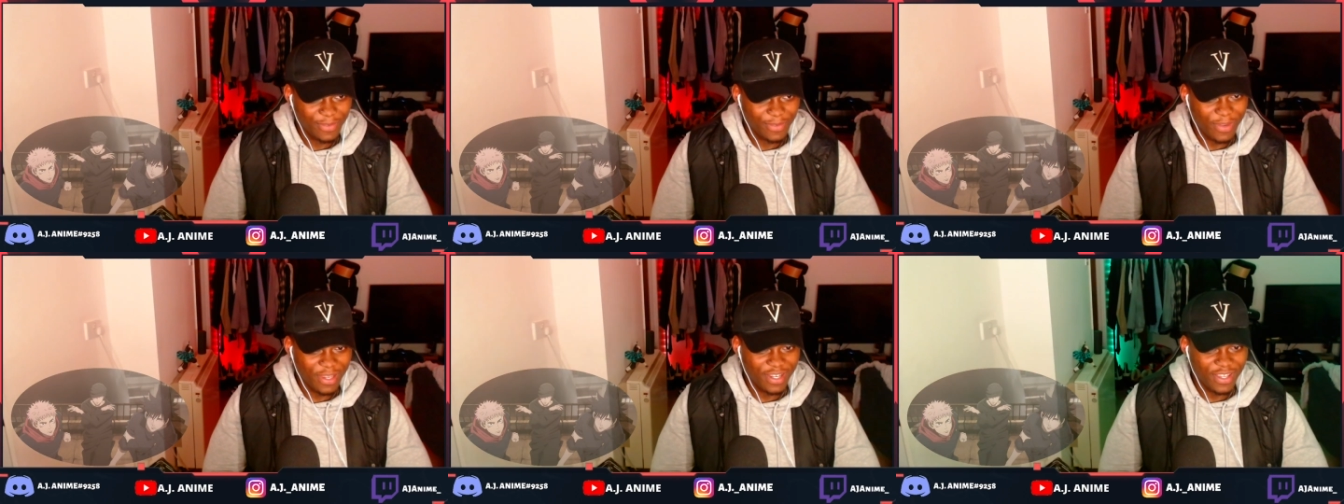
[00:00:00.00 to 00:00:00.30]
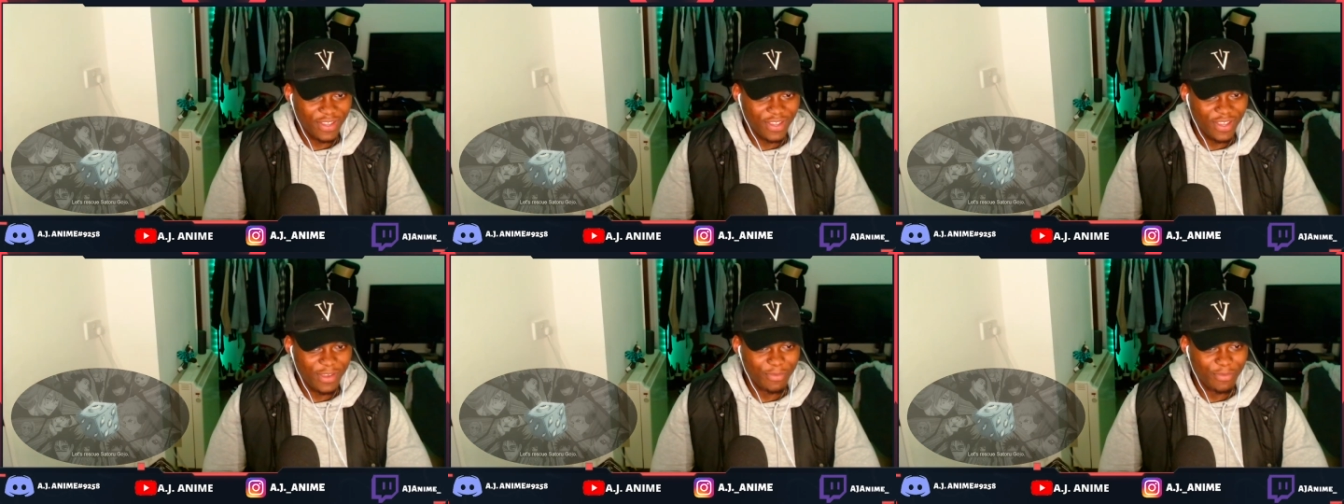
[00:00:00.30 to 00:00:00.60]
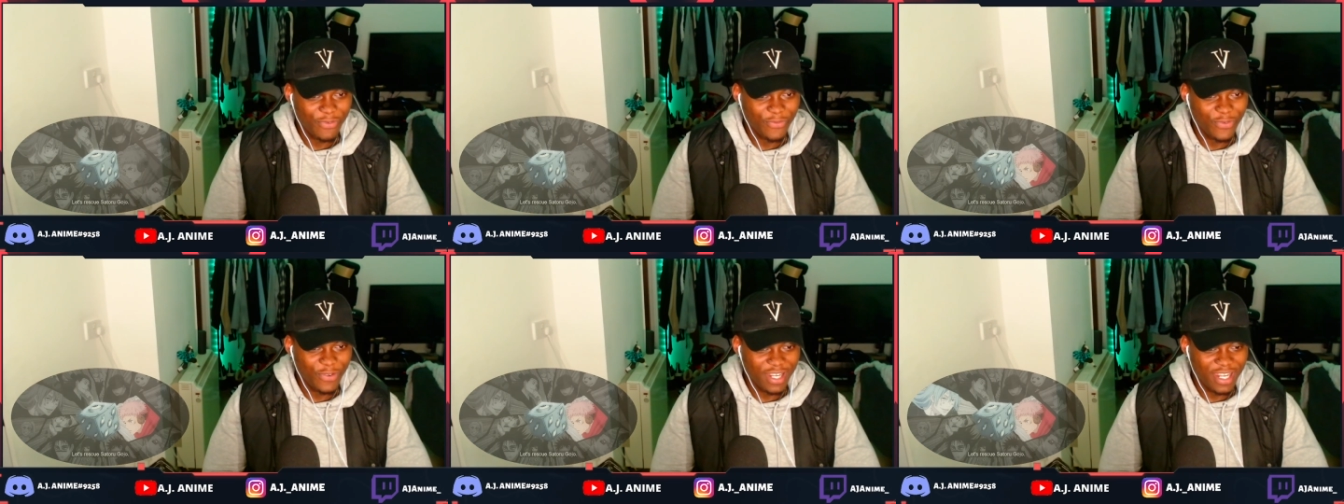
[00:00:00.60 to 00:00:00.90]
break the curtain
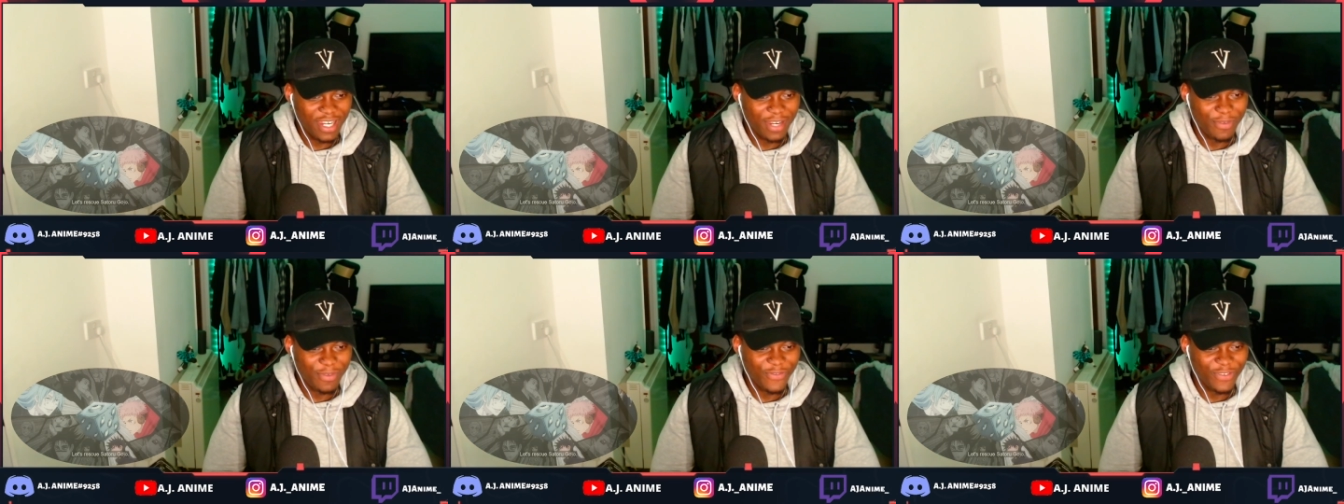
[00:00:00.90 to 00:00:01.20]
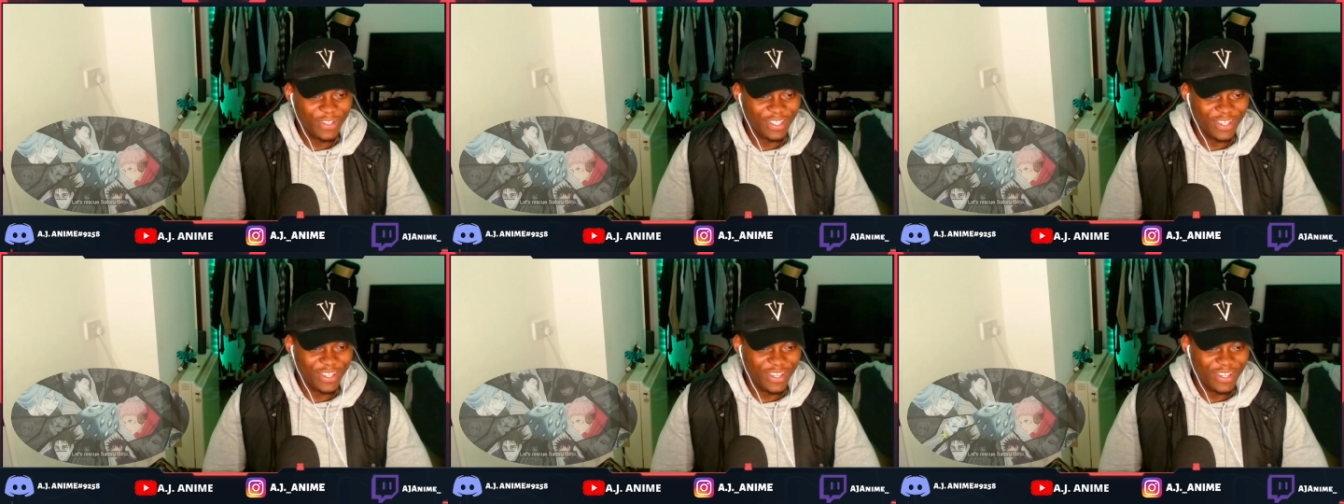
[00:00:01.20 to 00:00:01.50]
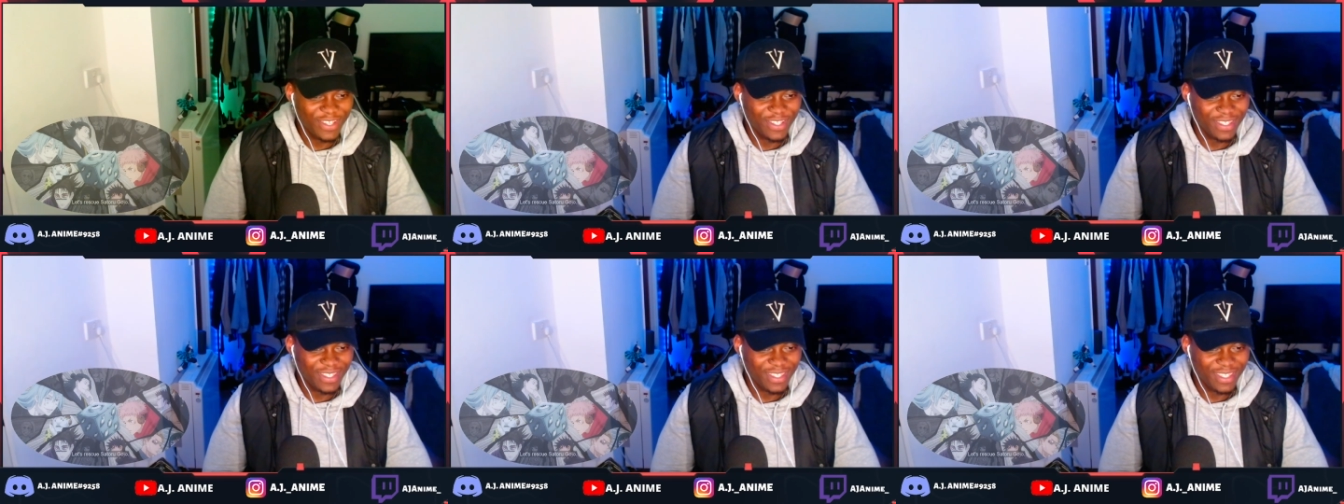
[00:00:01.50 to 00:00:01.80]
before Nanami
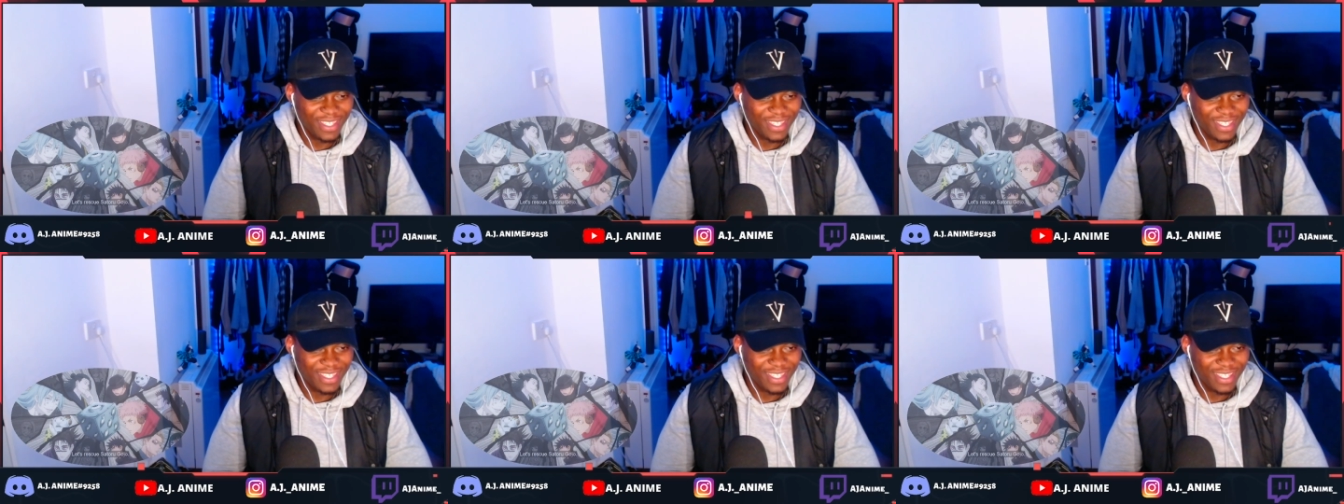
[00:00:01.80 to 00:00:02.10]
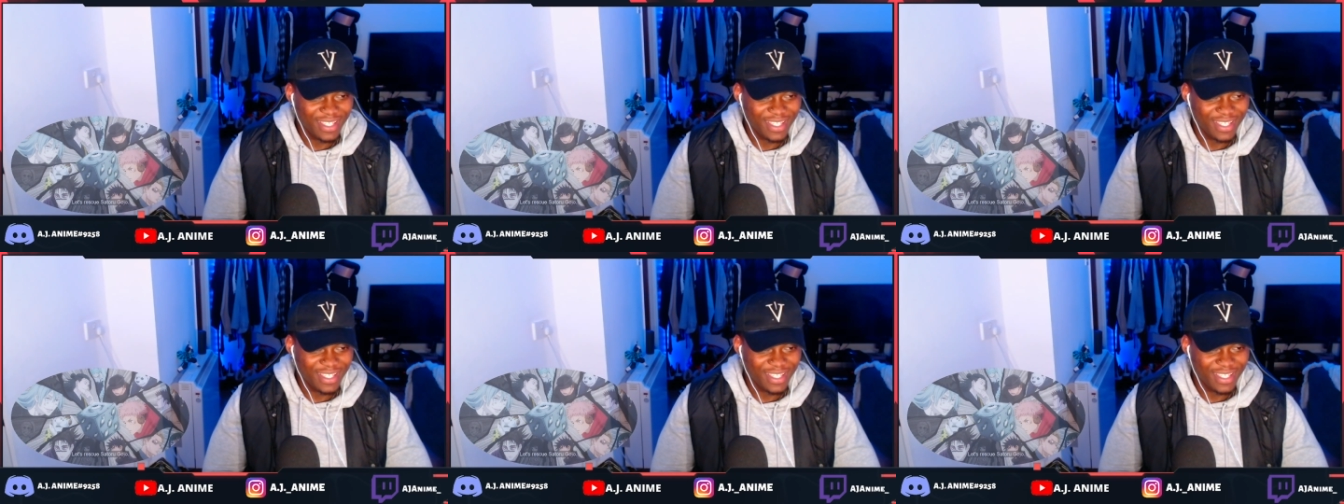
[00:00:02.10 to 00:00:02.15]
returns.